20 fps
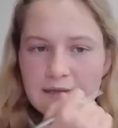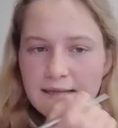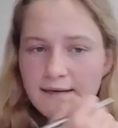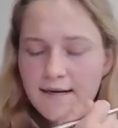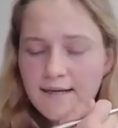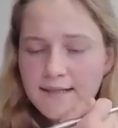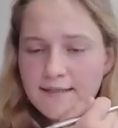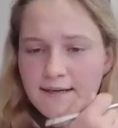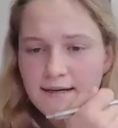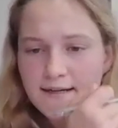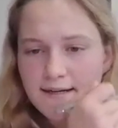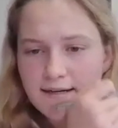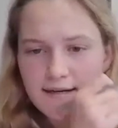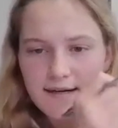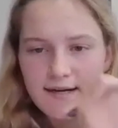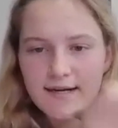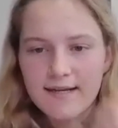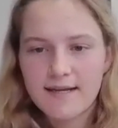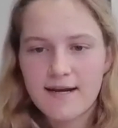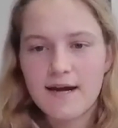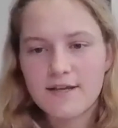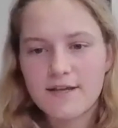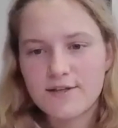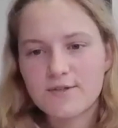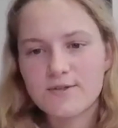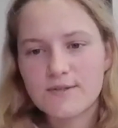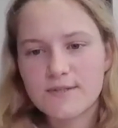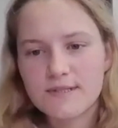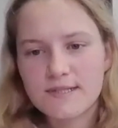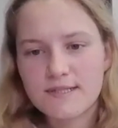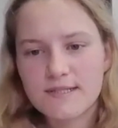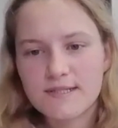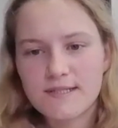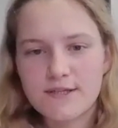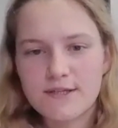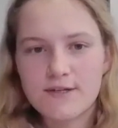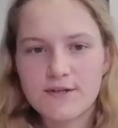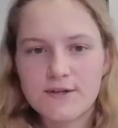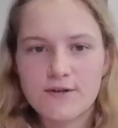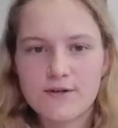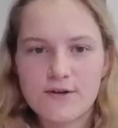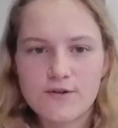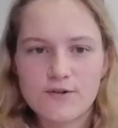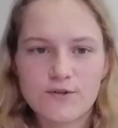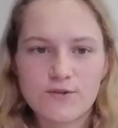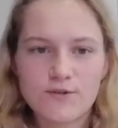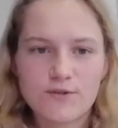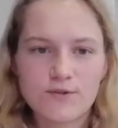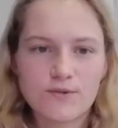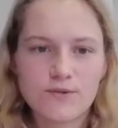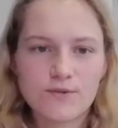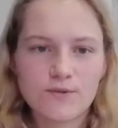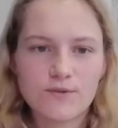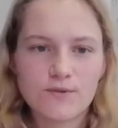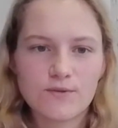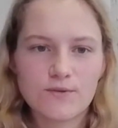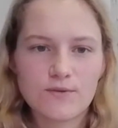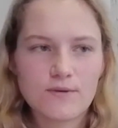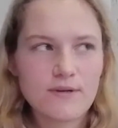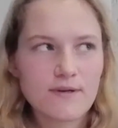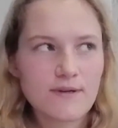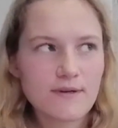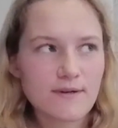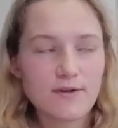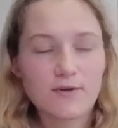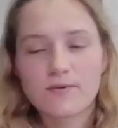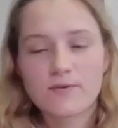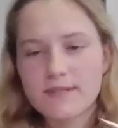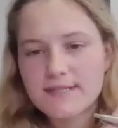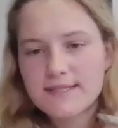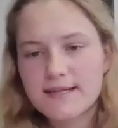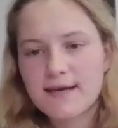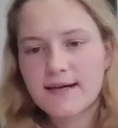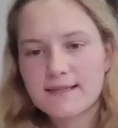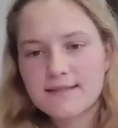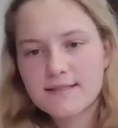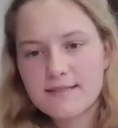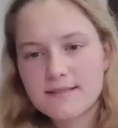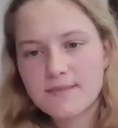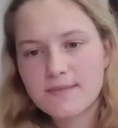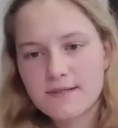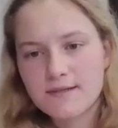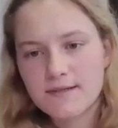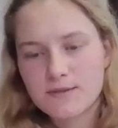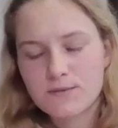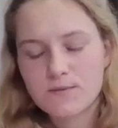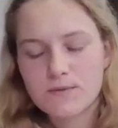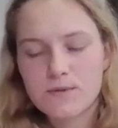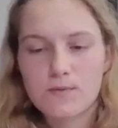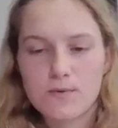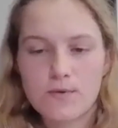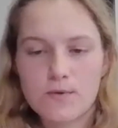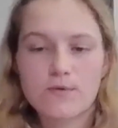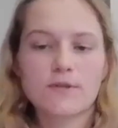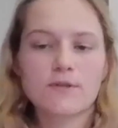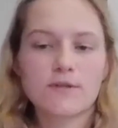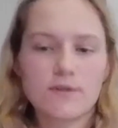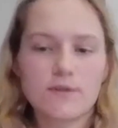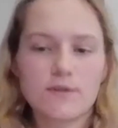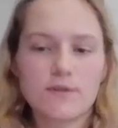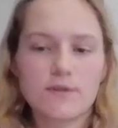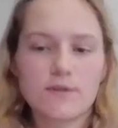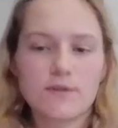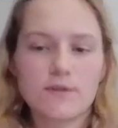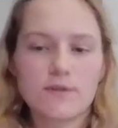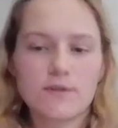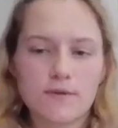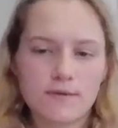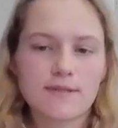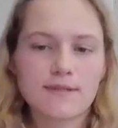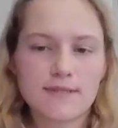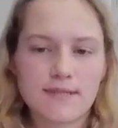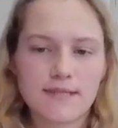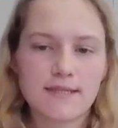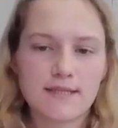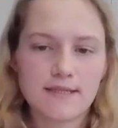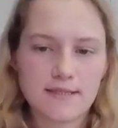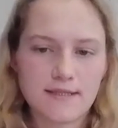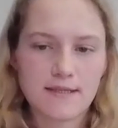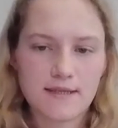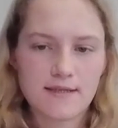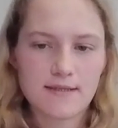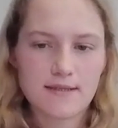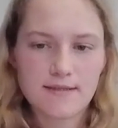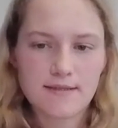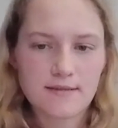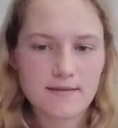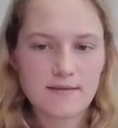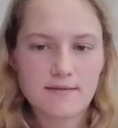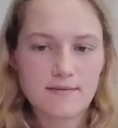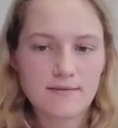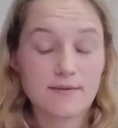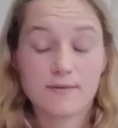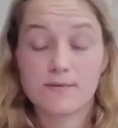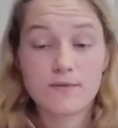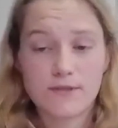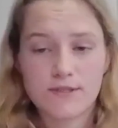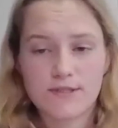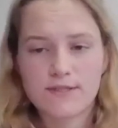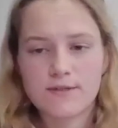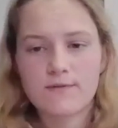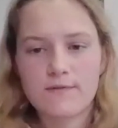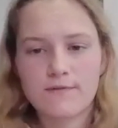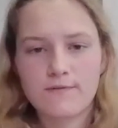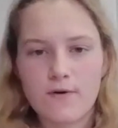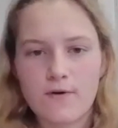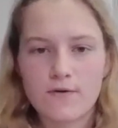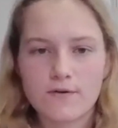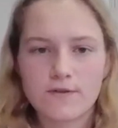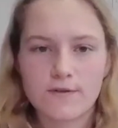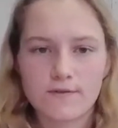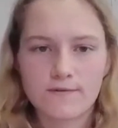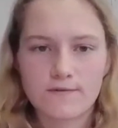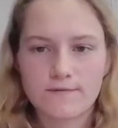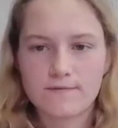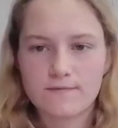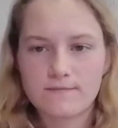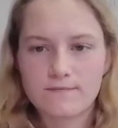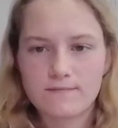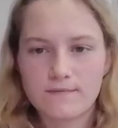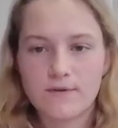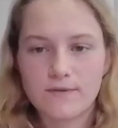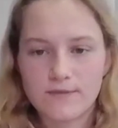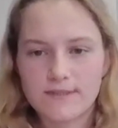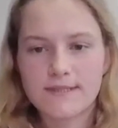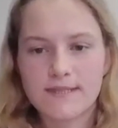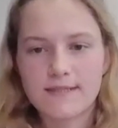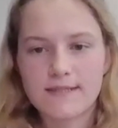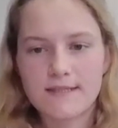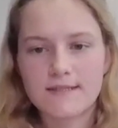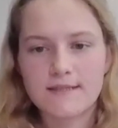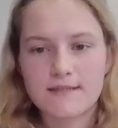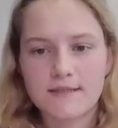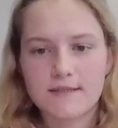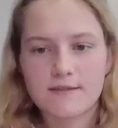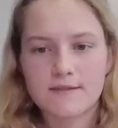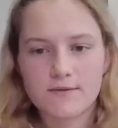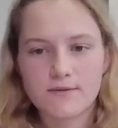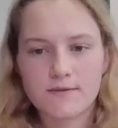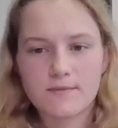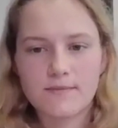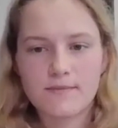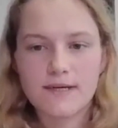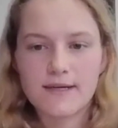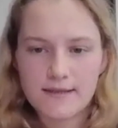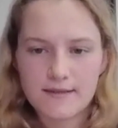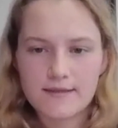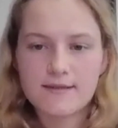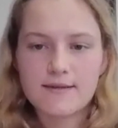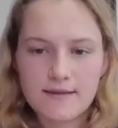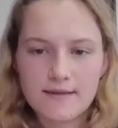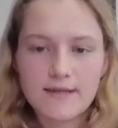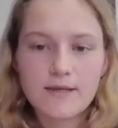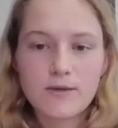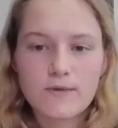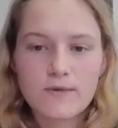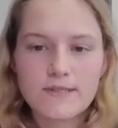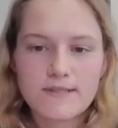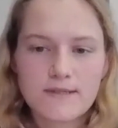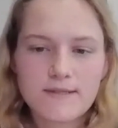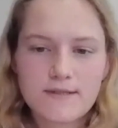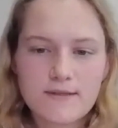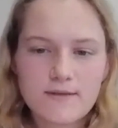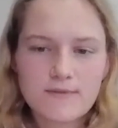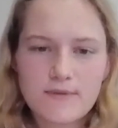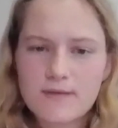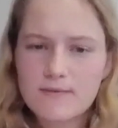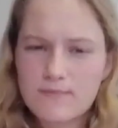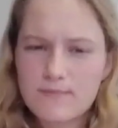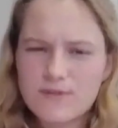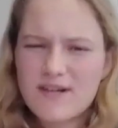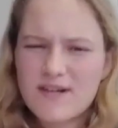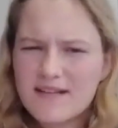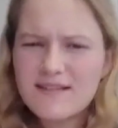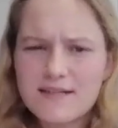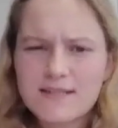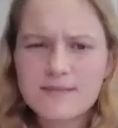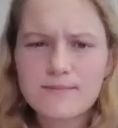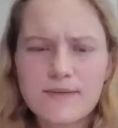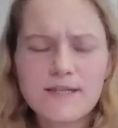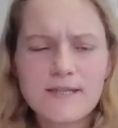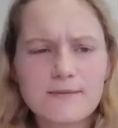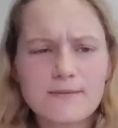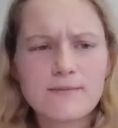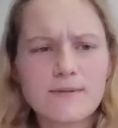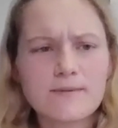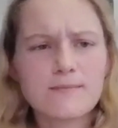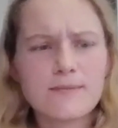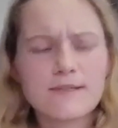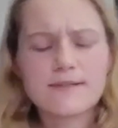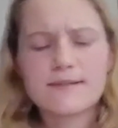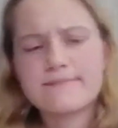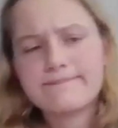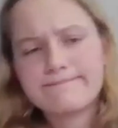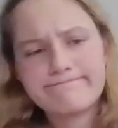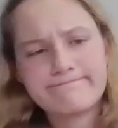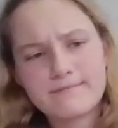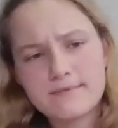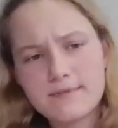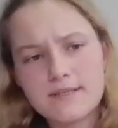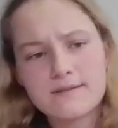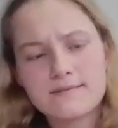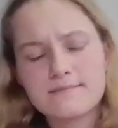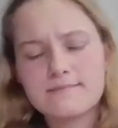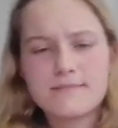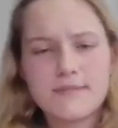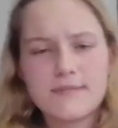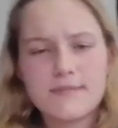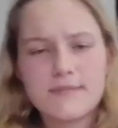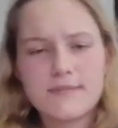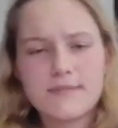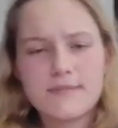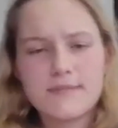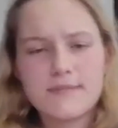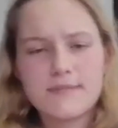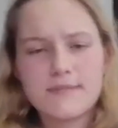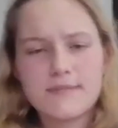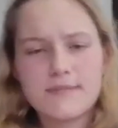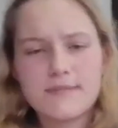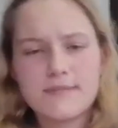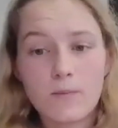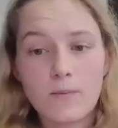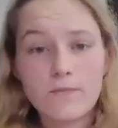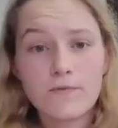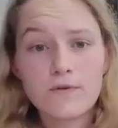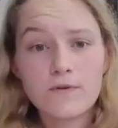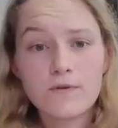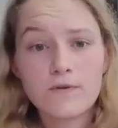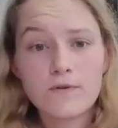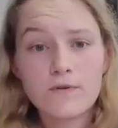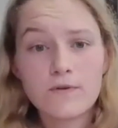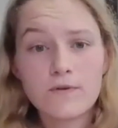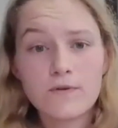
kind of, I used this year to learn stats because we weren't taught statistics. There was zero focus on statistics during my linguistics degree, which kind of explainable, but it's not helpful.